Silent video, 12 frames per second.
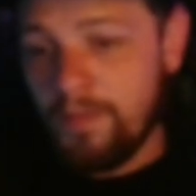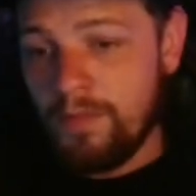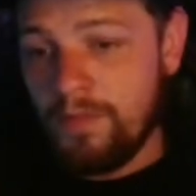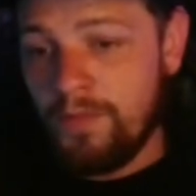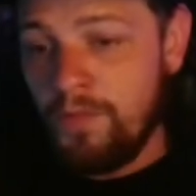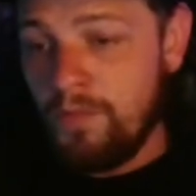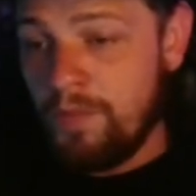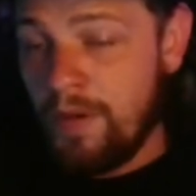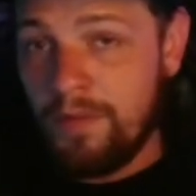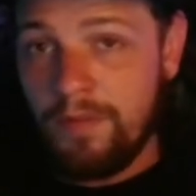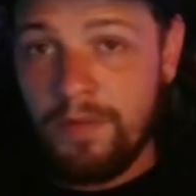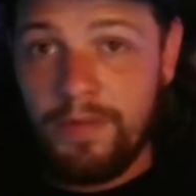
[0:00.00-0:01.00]
to
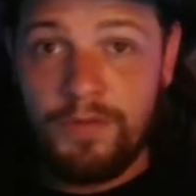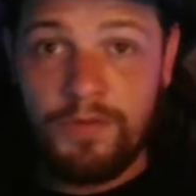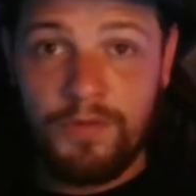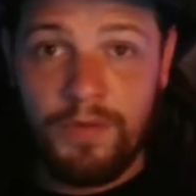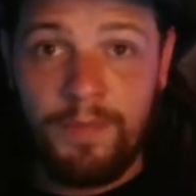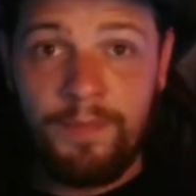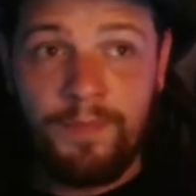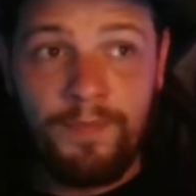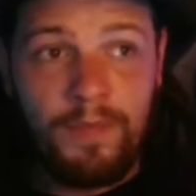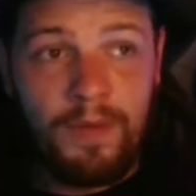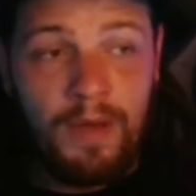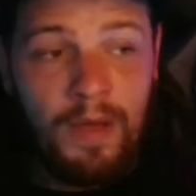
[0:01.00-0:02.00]
regularly stream.
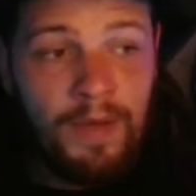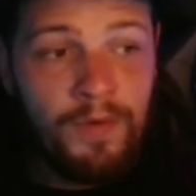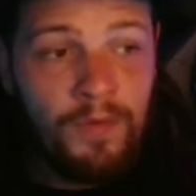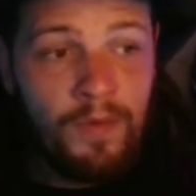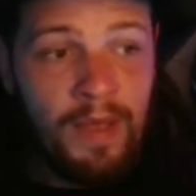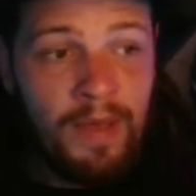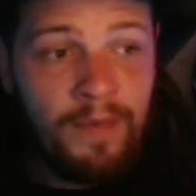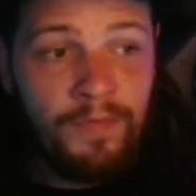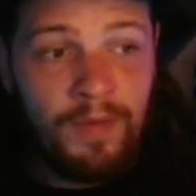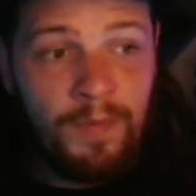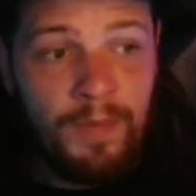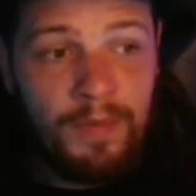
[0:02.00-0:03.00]
I don't have
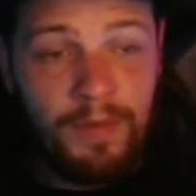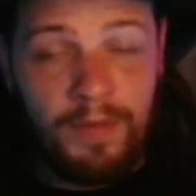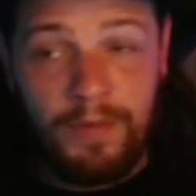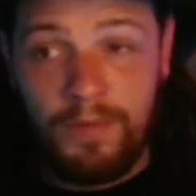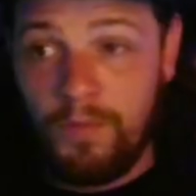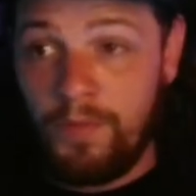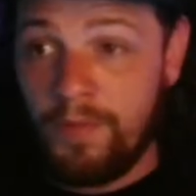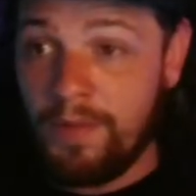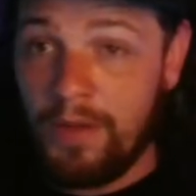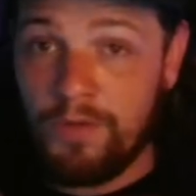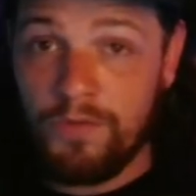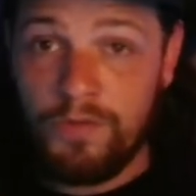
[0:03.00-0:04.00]
the ability to
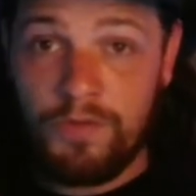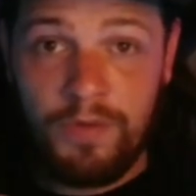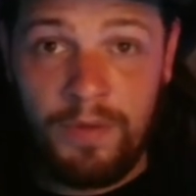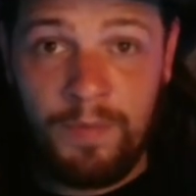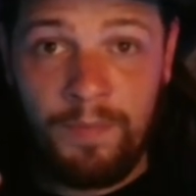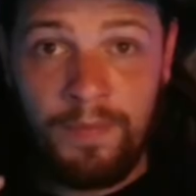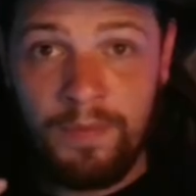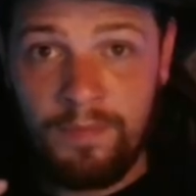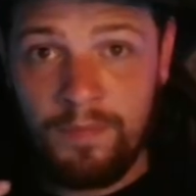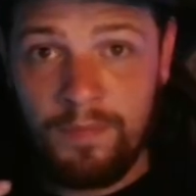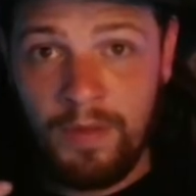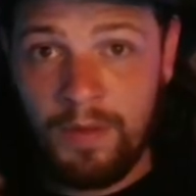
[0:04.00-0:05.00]
schedule streams
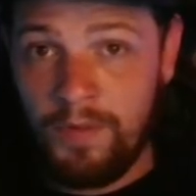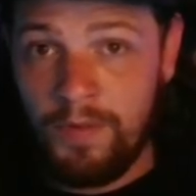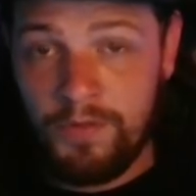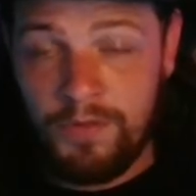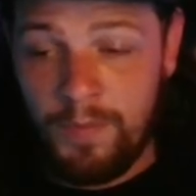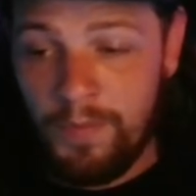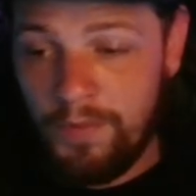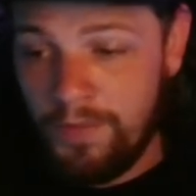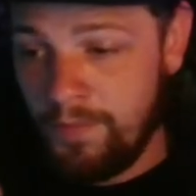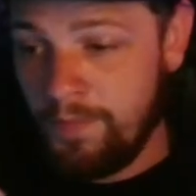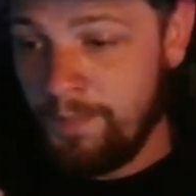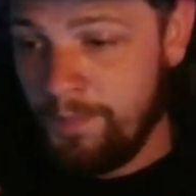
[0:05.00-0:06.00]
like other streamers
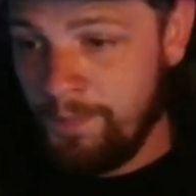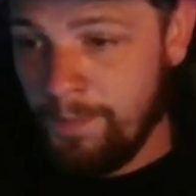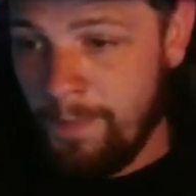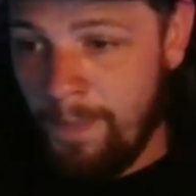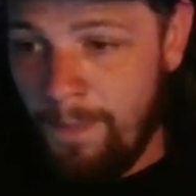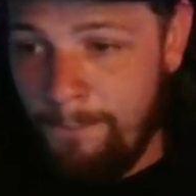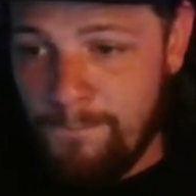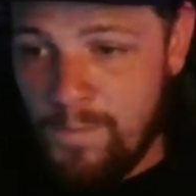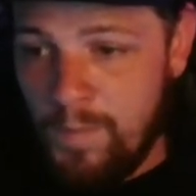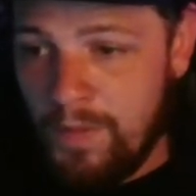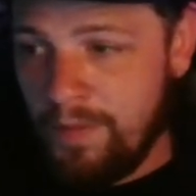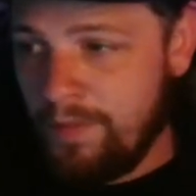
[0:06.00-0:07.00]
do
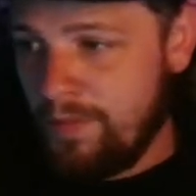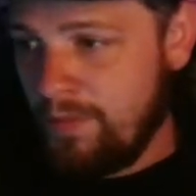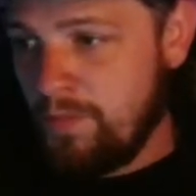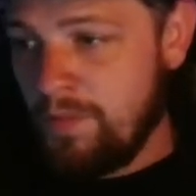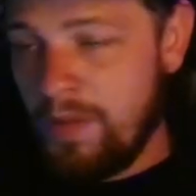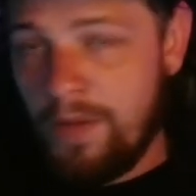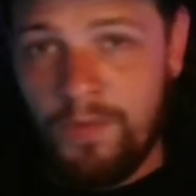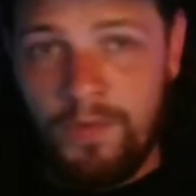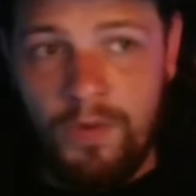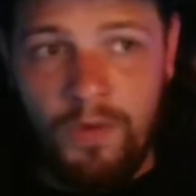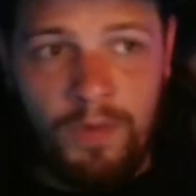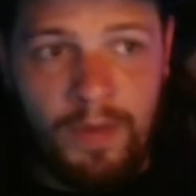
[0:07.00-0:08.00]
because you never
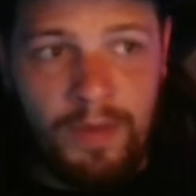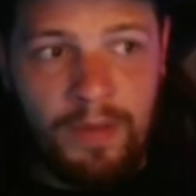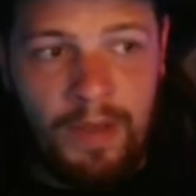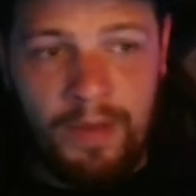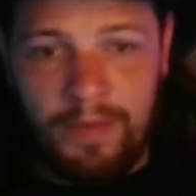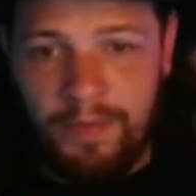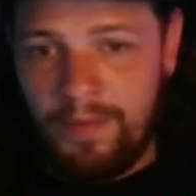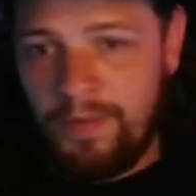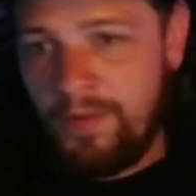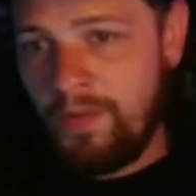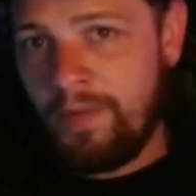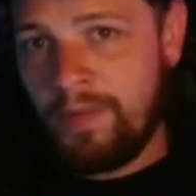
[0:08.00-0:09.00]
know. Like, I could sit
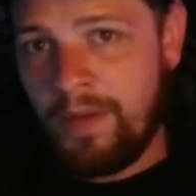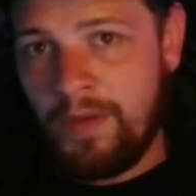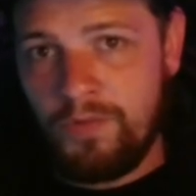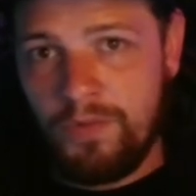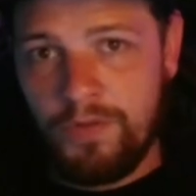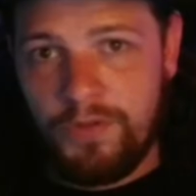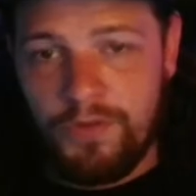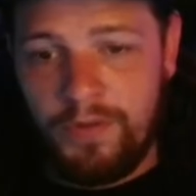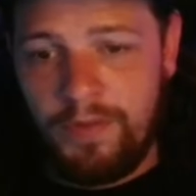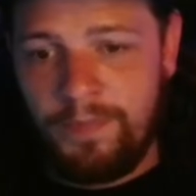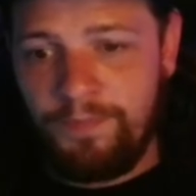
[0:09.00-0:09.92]
there and schedule a stream